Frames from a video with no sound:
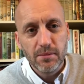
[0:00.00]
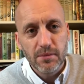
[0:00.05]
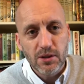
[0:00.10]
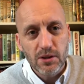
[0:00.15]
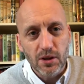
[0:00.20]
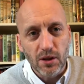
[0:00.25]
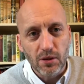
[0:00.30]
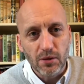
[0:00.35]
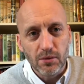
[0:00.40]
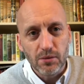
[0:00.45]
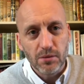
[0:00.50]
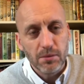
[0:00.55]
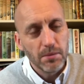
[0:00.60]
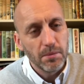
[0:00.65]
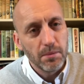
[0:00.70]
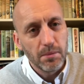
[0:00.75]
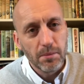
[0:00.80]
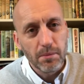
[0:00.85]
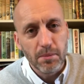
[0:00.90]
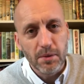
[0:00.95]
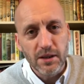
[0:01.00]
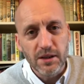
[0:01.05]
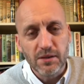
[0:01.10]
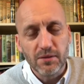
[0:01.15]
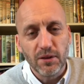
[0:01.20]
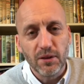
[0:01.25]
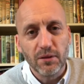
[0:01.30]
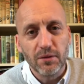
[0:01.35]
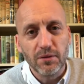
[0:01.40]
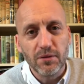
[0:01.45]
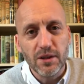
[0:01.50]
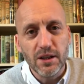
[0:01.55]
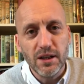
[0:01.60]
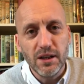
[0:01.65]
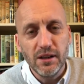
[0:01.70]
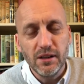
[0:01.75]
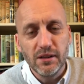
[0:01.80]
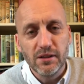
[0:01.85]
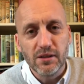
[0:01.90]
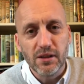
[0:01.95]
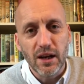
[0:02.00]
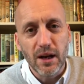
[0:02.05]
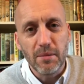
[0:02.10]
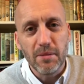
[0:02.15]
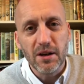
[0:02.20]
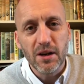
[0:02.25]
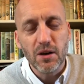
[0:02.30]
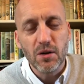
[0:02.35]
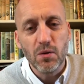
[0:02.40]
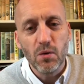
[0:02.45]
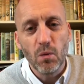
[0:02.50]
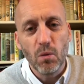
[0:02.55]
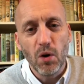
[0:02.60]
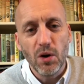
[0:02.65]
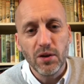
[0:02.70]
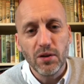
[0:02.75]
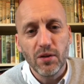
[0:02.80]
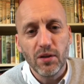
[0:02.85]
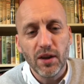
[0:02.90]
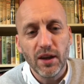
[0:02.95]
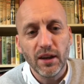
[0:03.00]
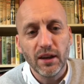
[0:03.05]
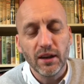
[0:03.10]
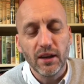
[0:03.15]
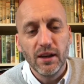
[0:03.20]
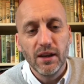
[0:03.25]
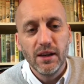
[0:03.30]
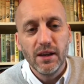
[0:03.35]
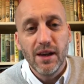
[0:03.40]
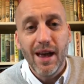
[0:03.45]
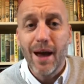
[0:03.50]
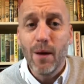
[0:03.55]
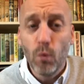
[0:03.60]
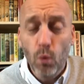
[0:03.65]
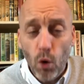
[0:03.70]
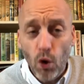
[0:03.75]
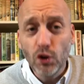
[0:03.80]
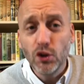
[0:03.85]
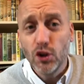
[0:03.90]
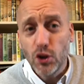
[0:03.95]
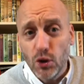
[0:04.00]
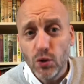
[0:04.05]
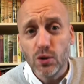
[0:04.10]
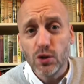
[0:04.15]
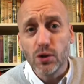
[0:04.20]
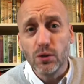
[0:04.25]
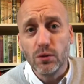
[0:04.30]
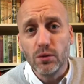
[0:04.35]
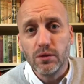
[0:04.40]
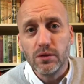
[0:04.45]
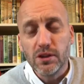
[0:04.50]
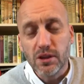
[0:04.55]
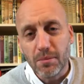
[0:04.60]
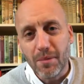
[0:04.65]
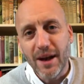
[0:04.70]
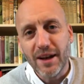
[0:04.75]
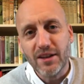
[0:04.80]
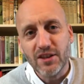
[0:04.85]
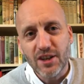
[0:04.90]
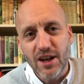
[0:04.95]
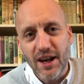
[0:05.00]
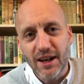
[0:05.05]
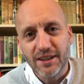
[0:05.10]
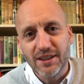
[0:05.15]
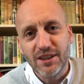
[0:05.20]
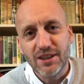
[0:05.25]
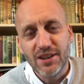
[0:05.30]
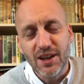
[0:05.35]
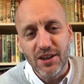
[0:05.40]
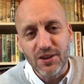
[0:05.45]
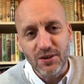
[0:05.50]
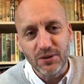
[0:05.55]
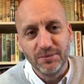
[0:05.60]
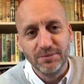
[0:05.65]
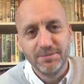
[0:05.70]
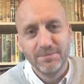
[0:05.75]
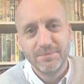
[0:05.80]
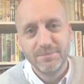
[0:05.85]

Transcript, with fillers: So please feel free to let me know what you think and what you do to manage a hectic schedule.